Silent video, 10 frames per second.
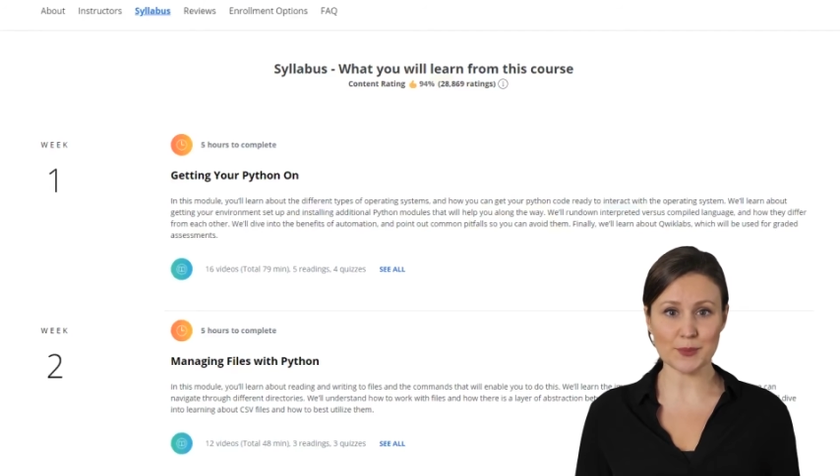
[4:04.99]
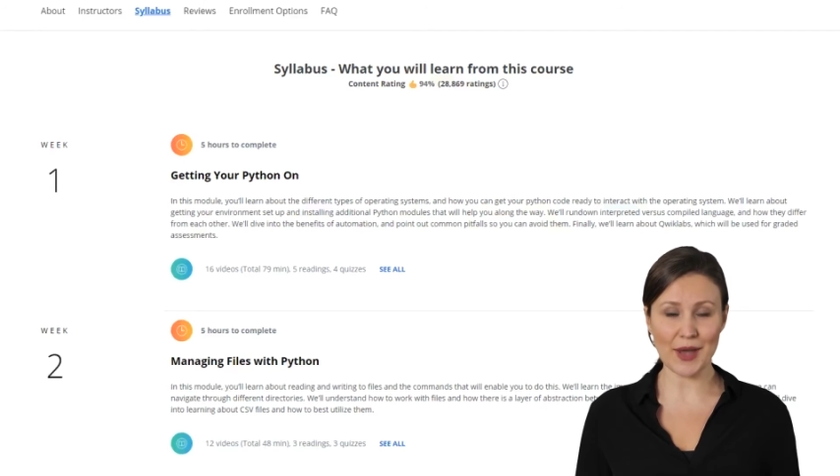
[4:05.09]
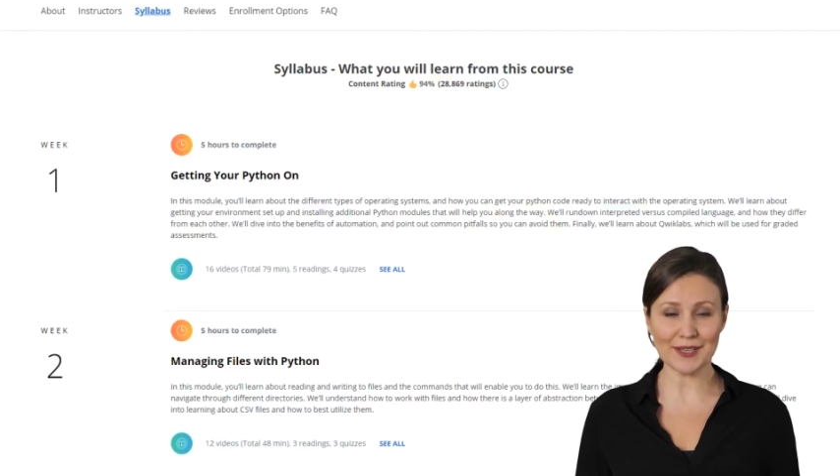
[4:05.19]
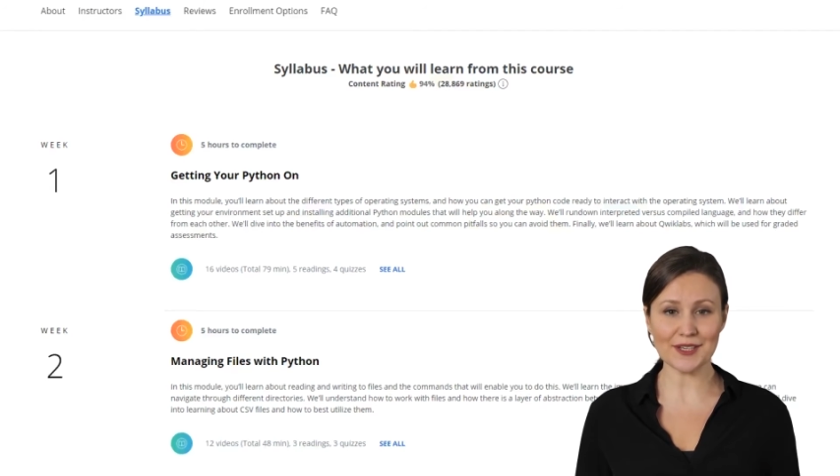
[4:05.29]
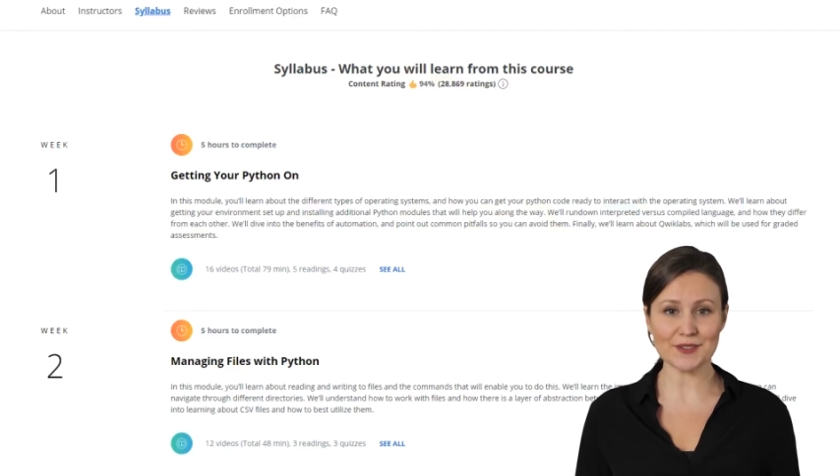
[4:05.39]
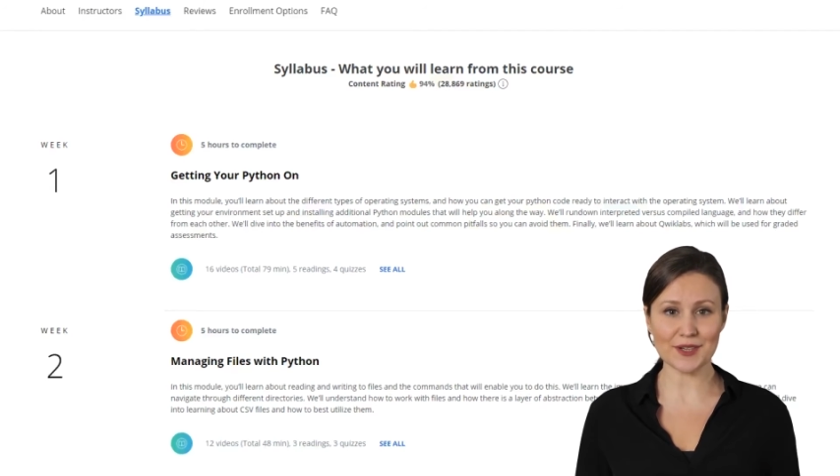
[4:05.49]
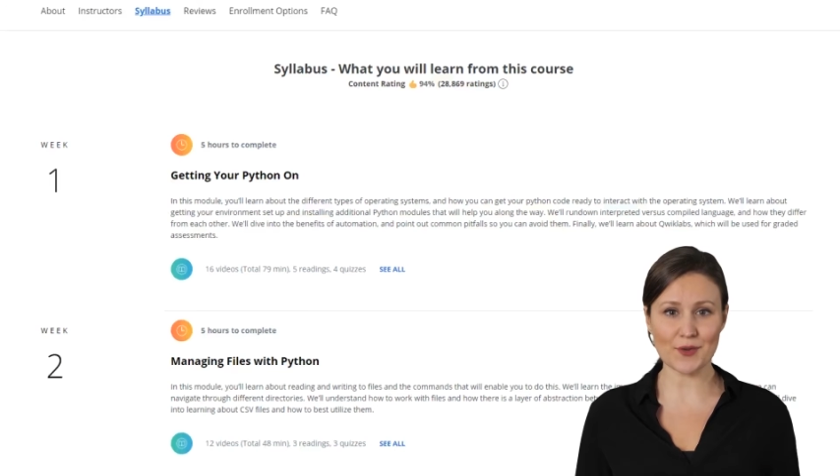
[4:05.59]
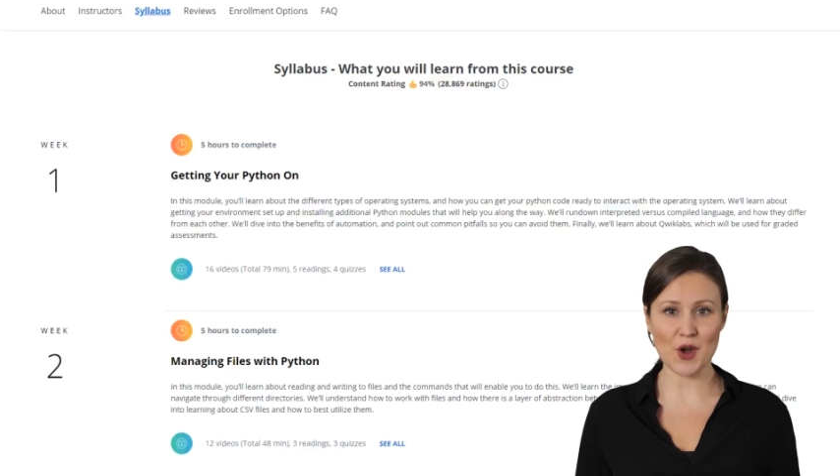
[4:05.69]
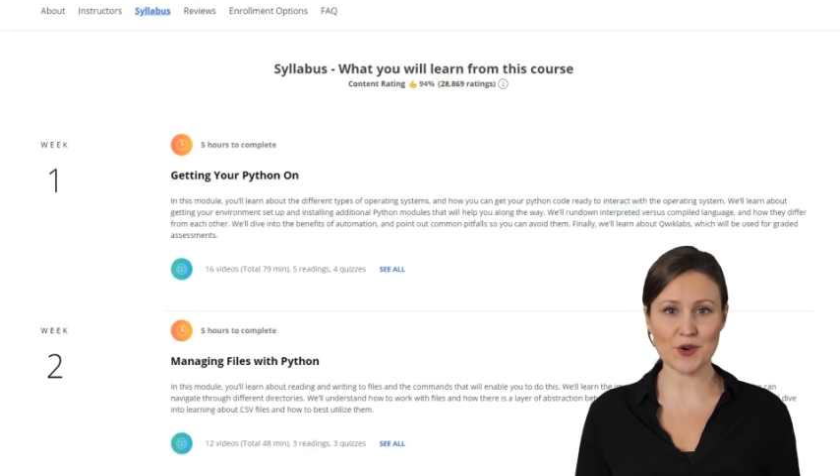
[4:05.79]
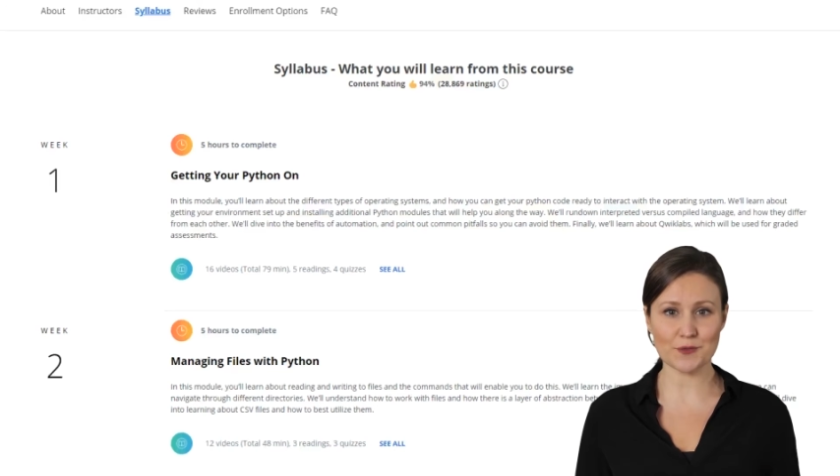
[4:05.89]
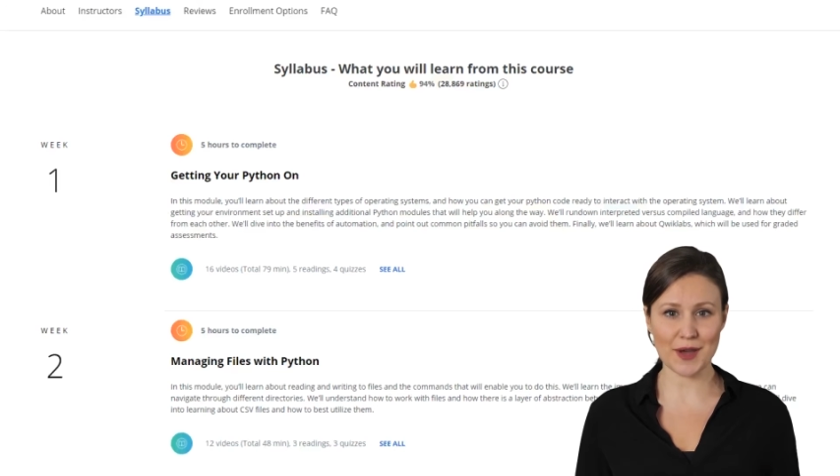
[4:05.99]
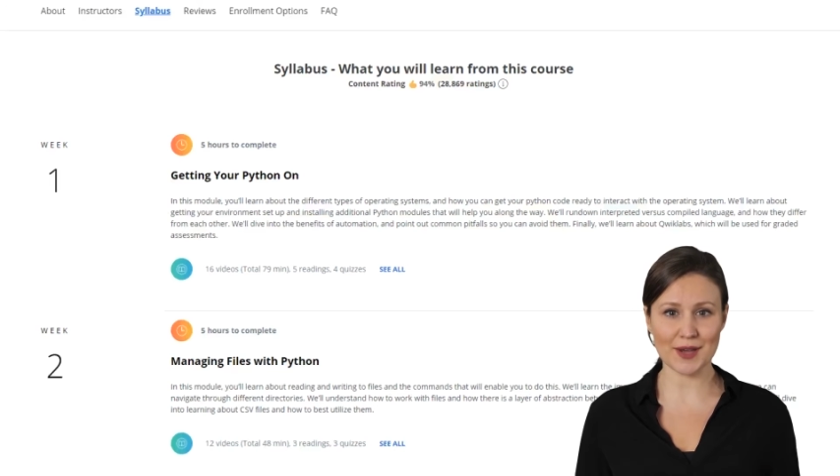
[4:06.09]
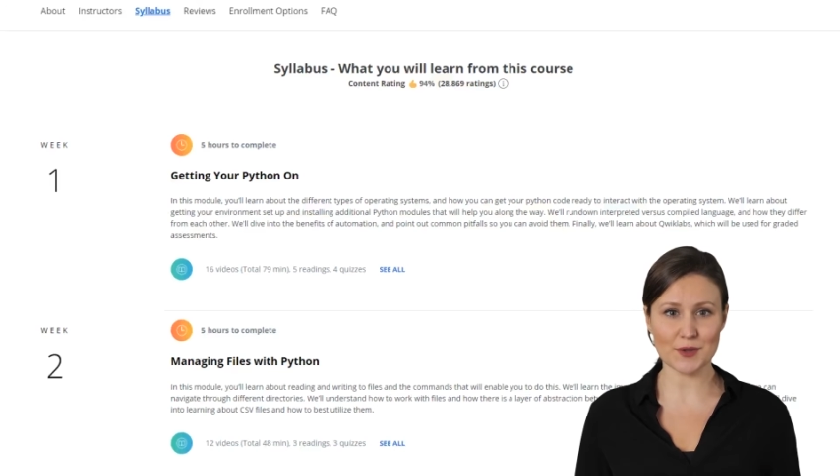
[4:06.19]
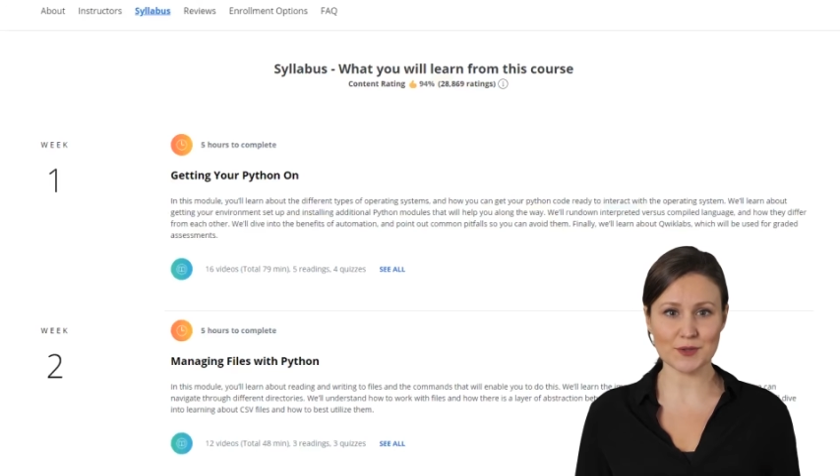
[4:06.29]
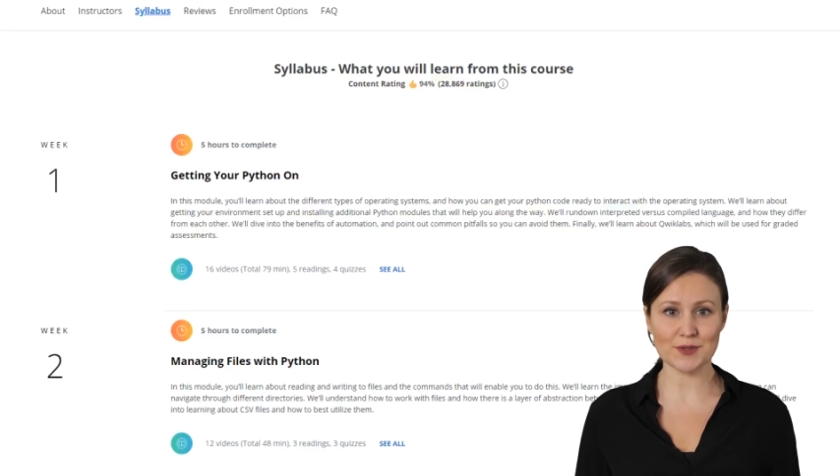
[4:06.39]
processing log
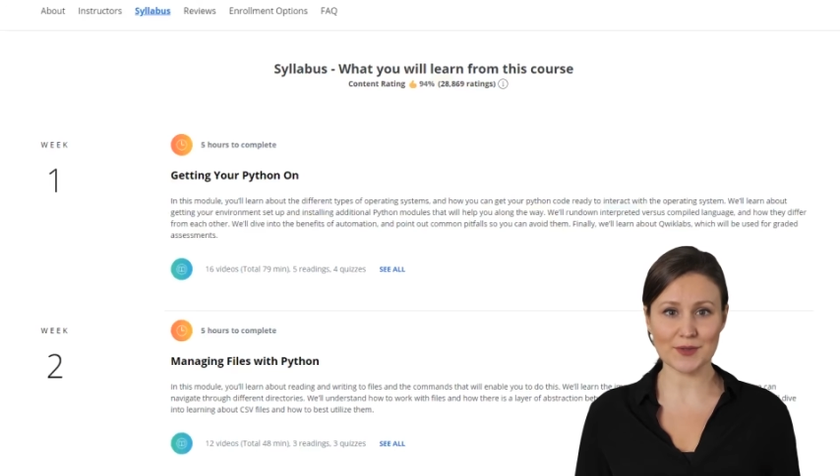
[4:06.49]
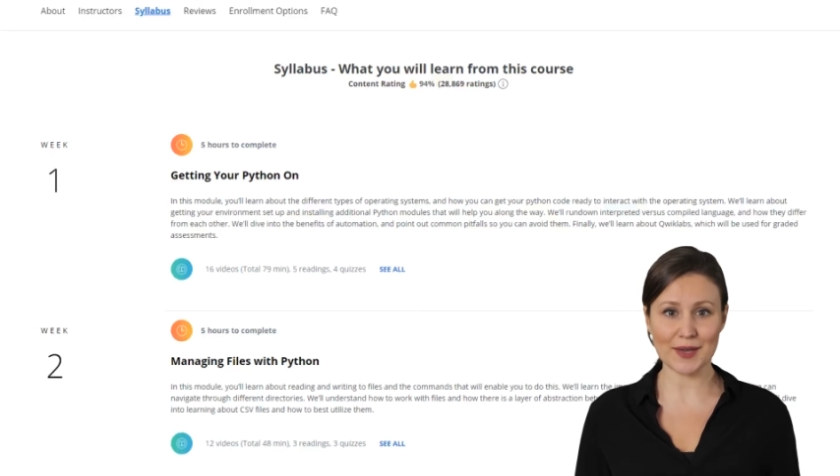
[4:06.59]
files,